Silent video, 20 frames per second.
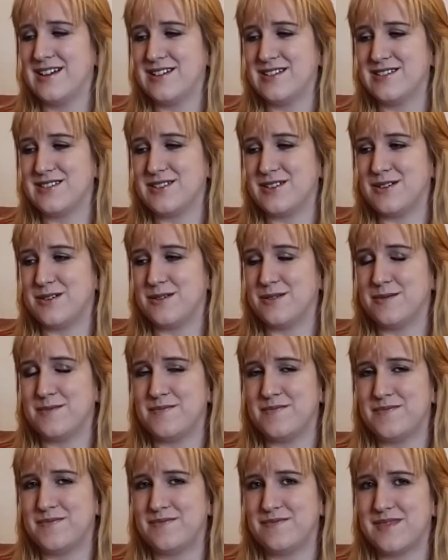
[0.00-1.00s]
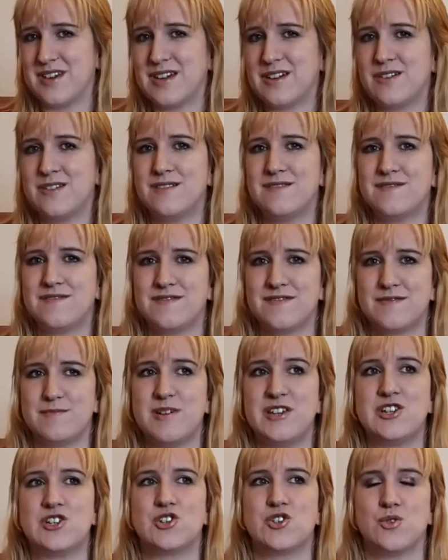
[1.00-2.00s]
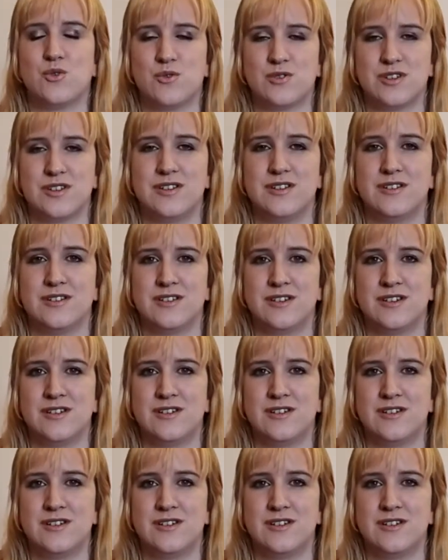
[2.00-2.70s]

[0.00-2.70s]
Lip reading: So it could have been shortened